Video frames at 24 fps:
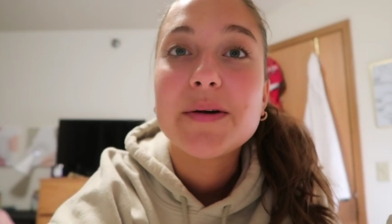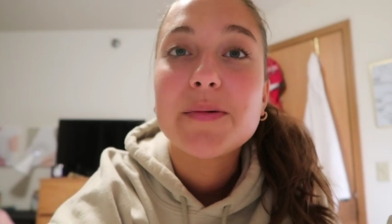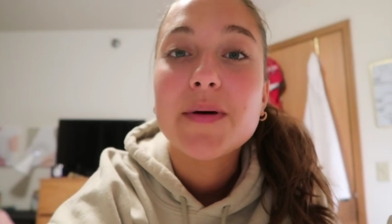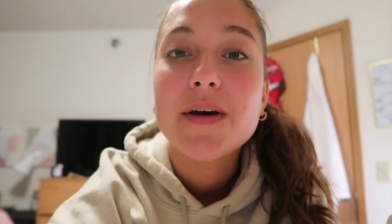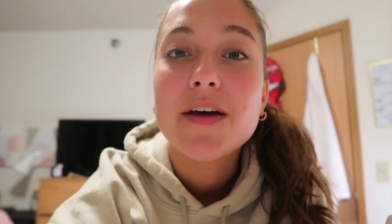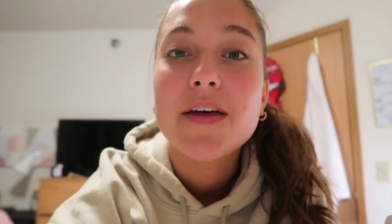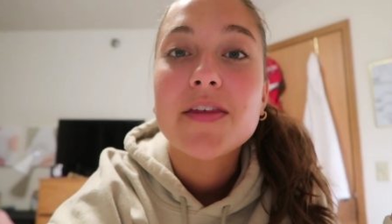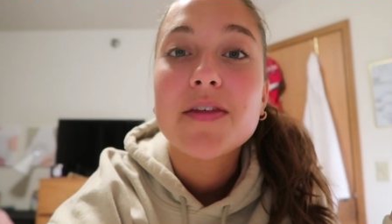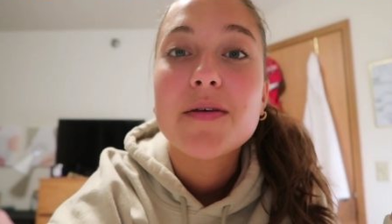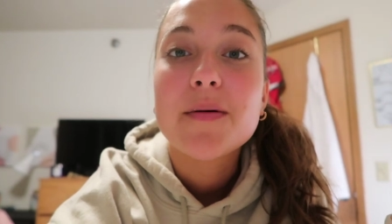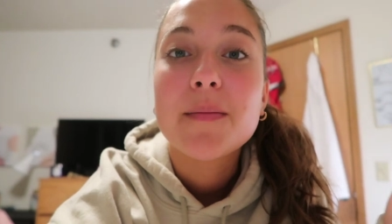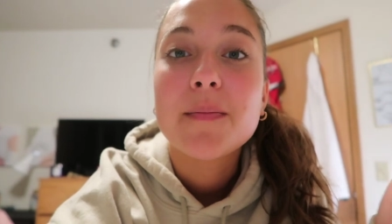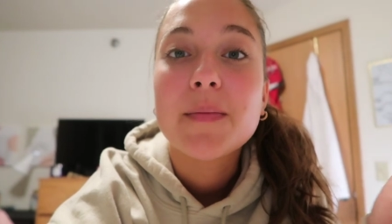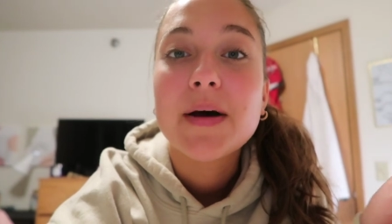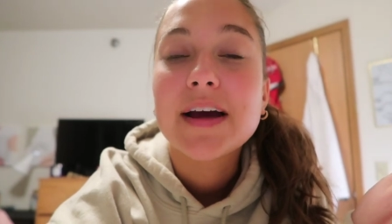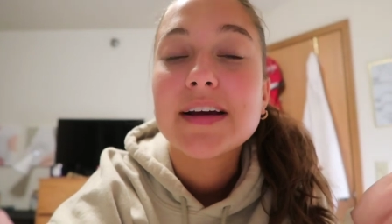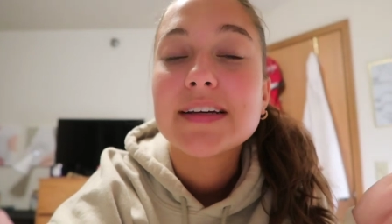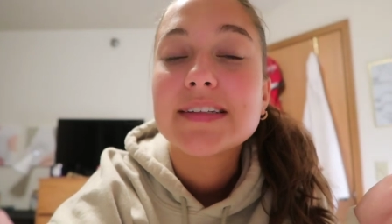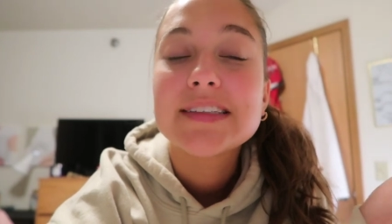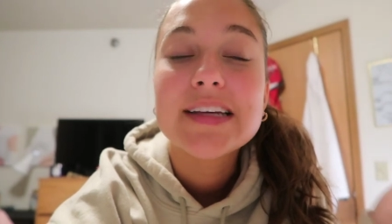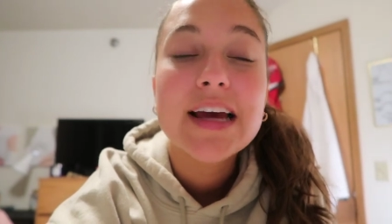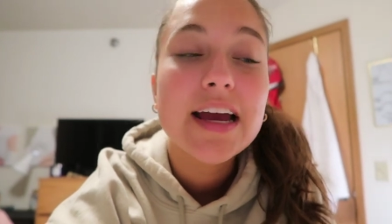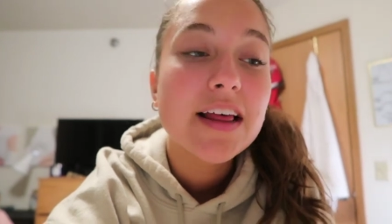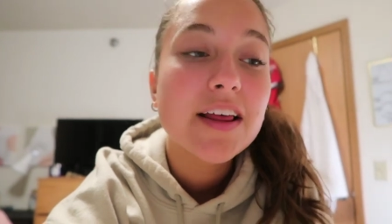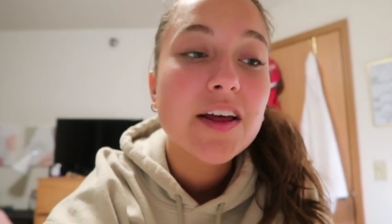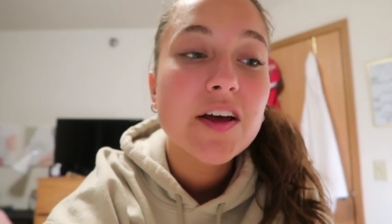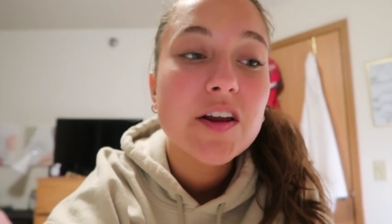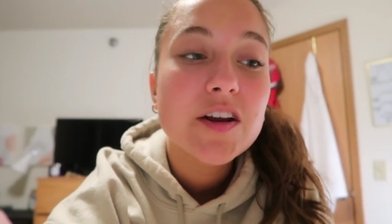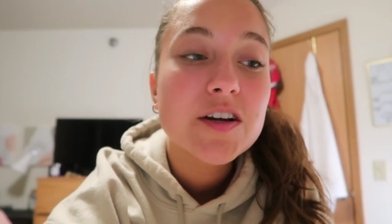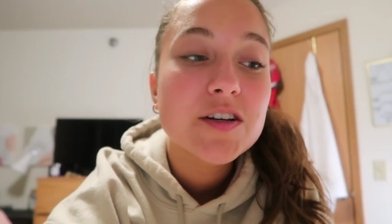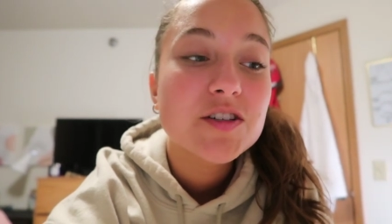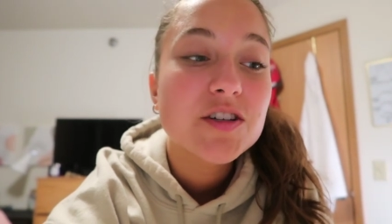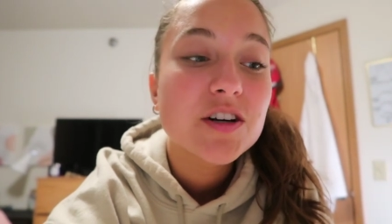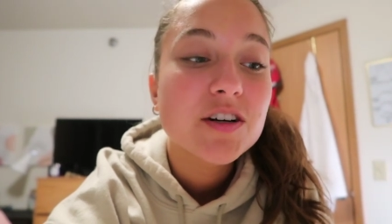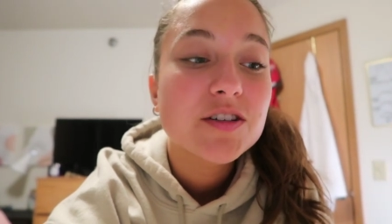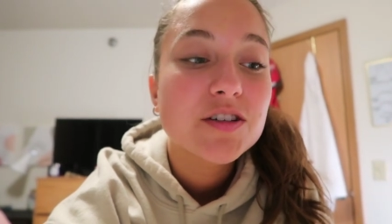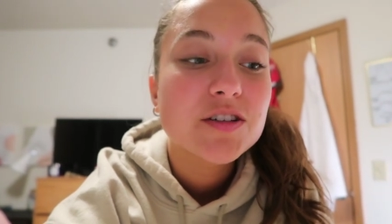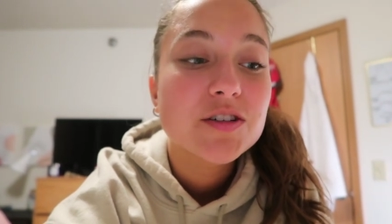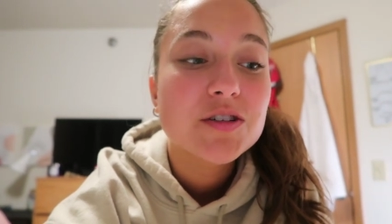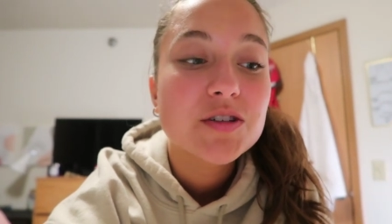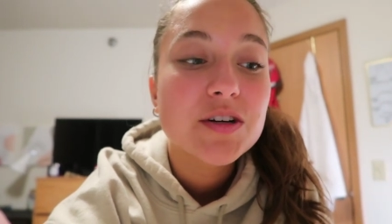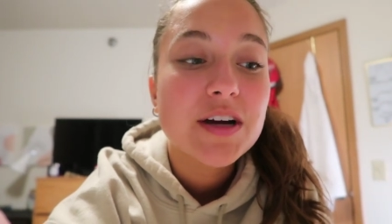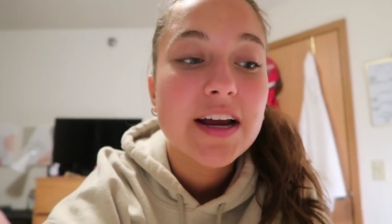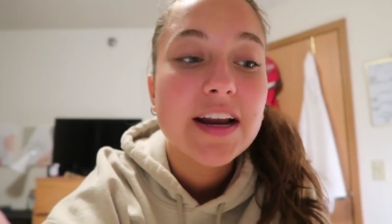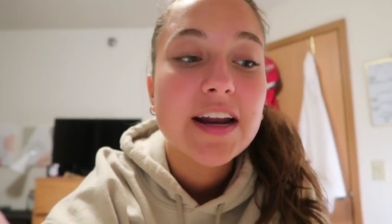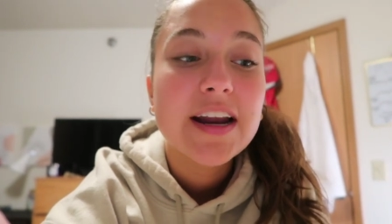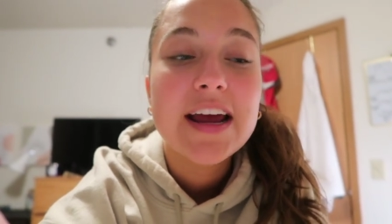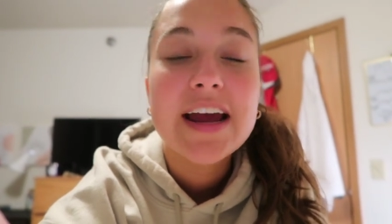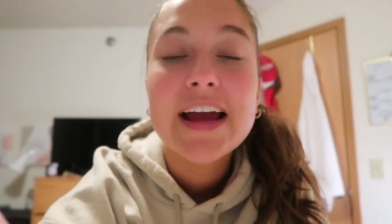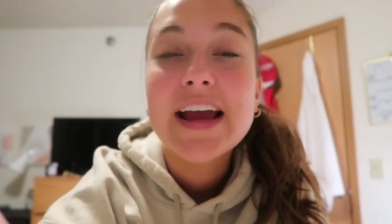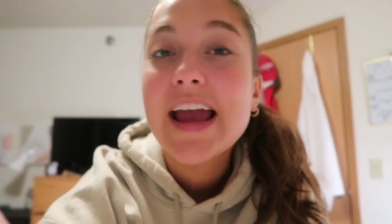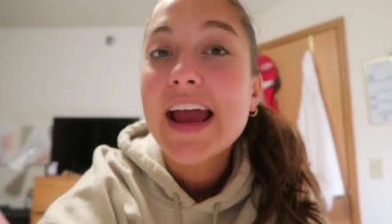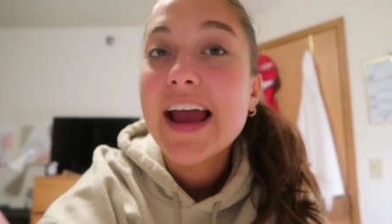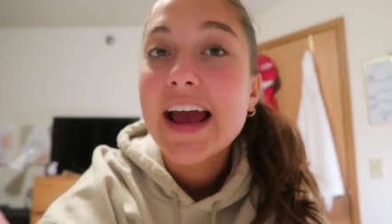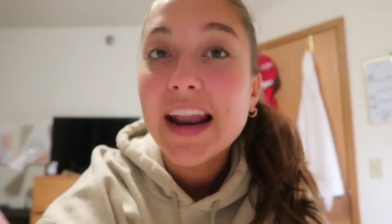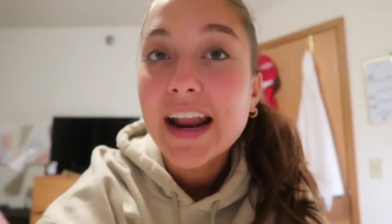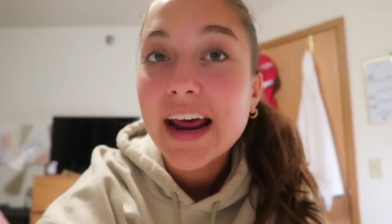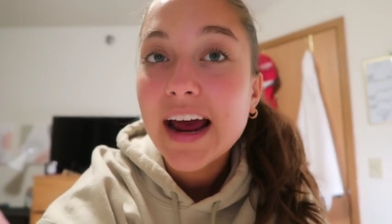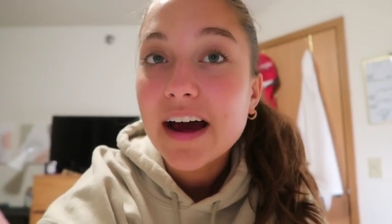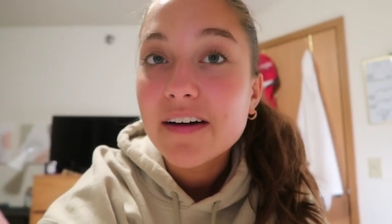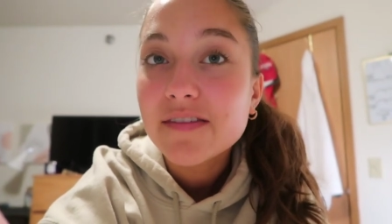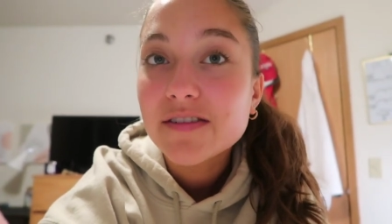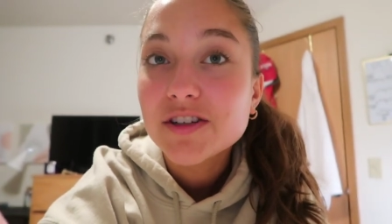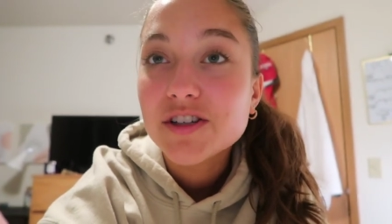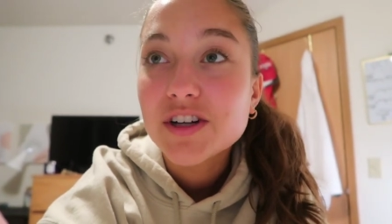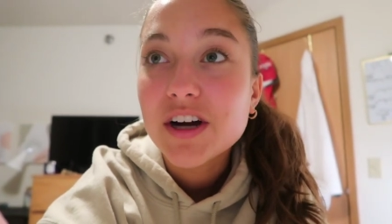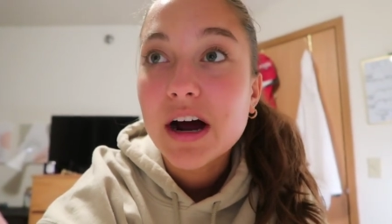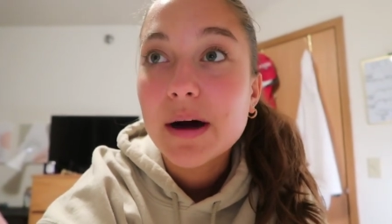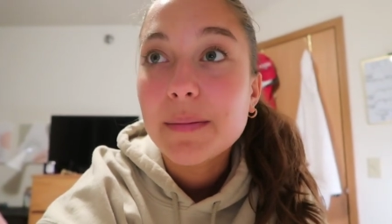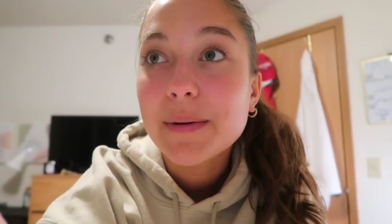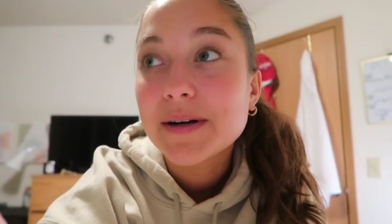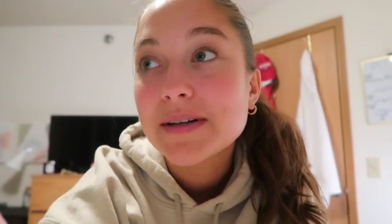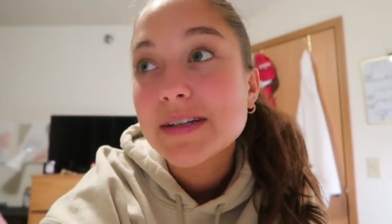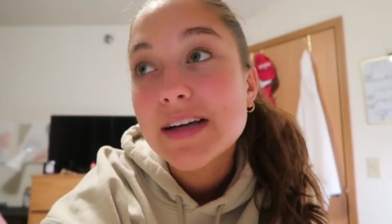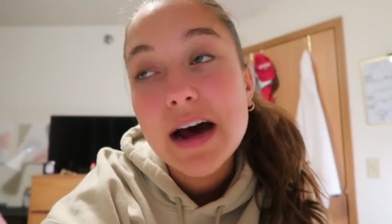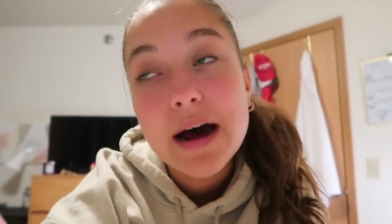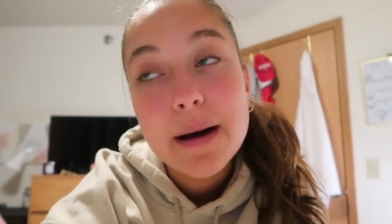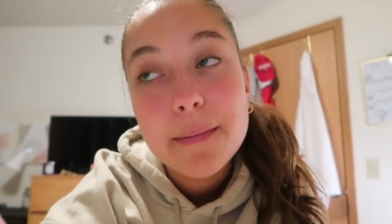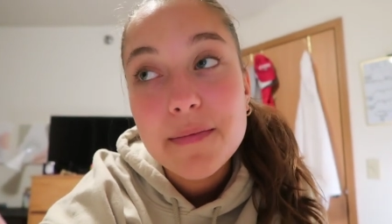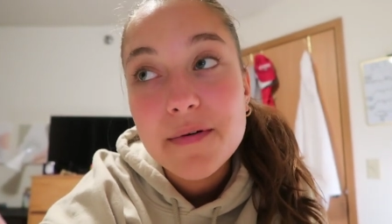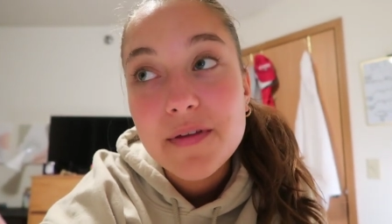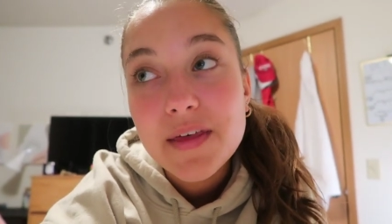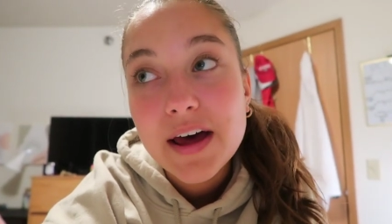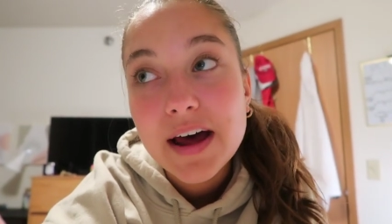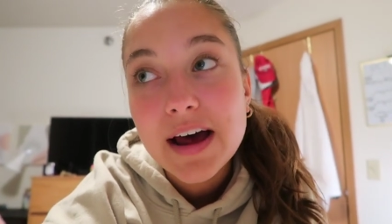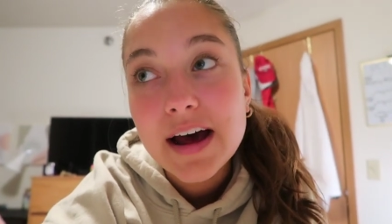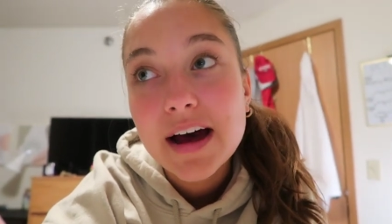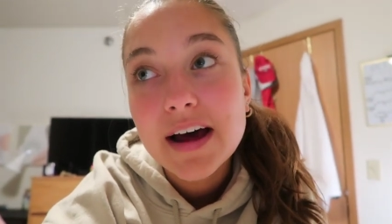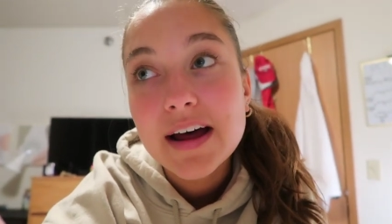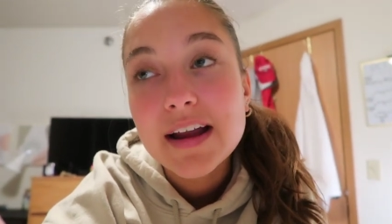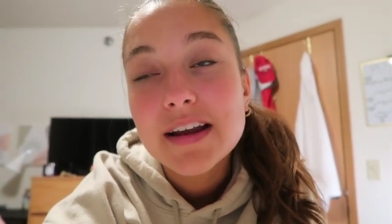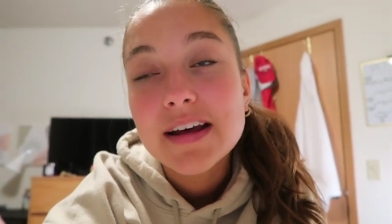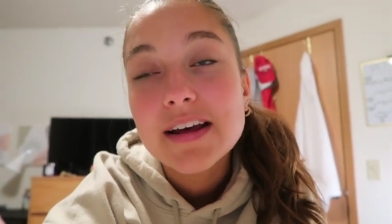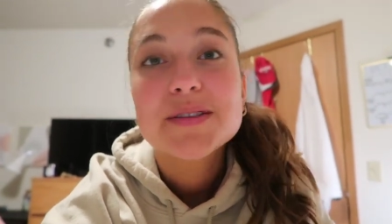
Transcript: with my cycling instructor training and I have a job on top of that.